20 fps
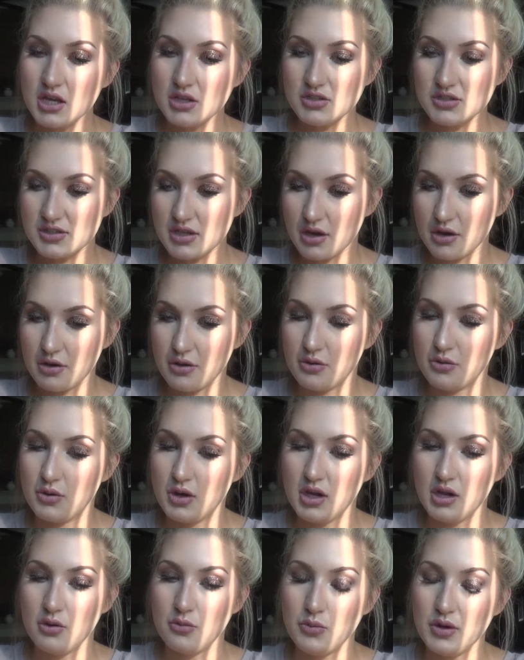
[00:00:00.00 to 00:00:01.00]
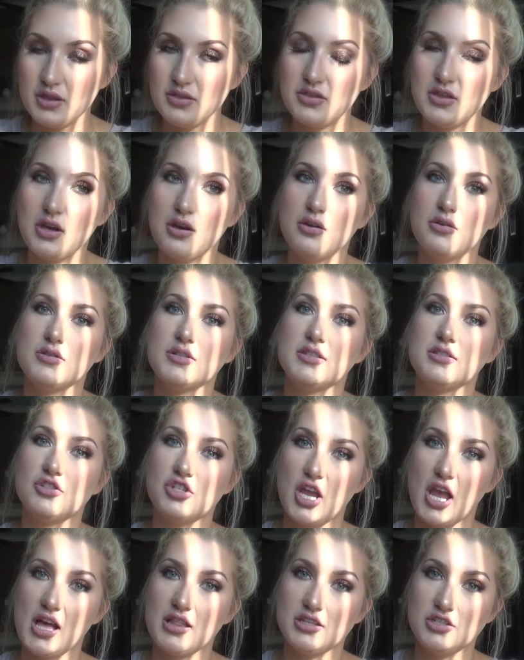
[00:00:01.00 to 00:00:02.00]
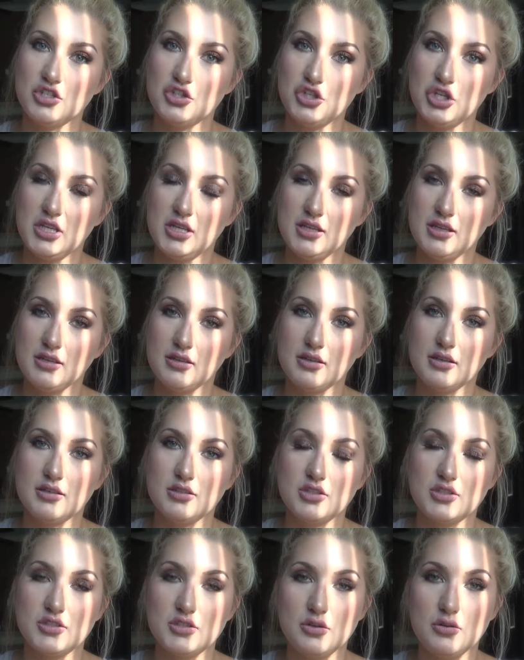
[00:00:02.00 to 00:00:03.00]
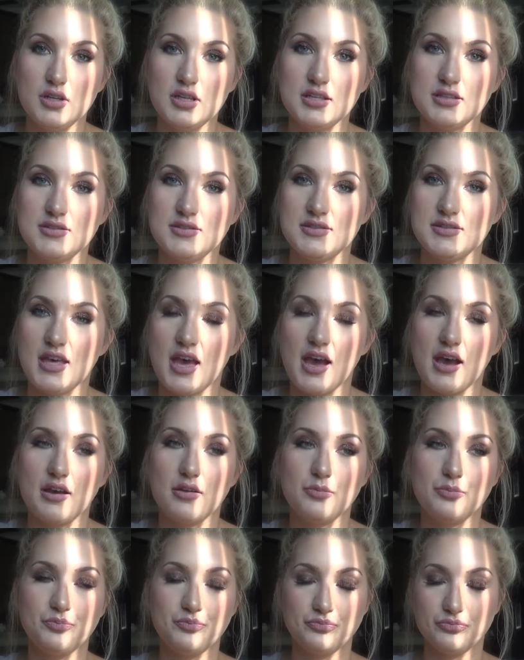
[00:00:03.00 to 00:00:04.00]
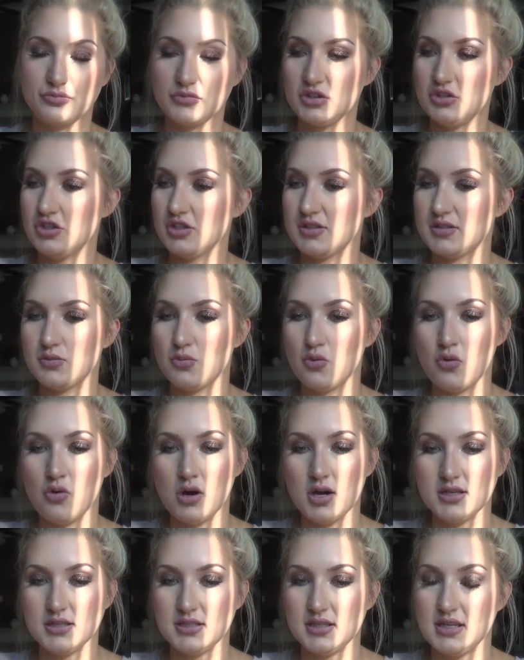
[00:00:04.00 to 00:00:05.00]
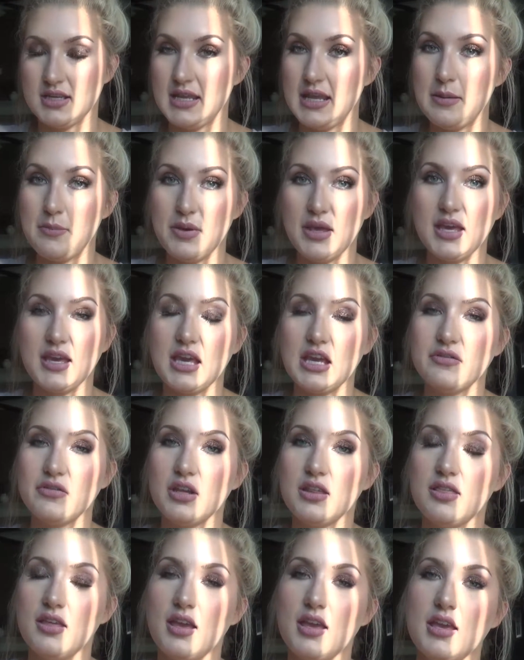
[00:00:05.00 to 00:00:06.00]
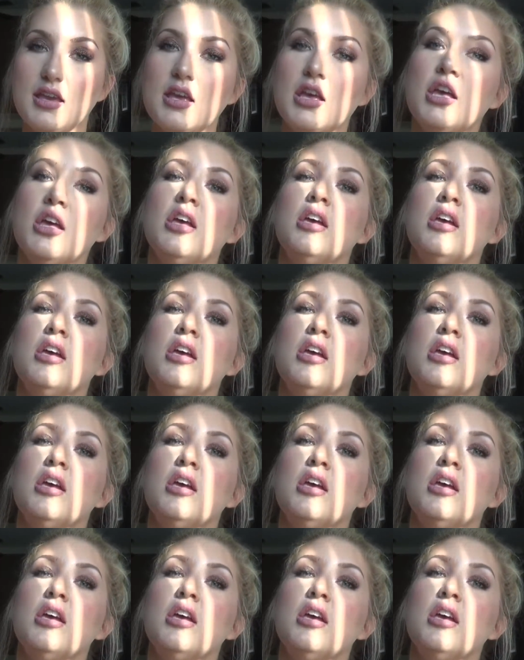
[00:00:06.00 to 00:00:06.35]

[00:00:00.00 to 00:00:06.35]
So with those challenging students that just want to nitpick everything,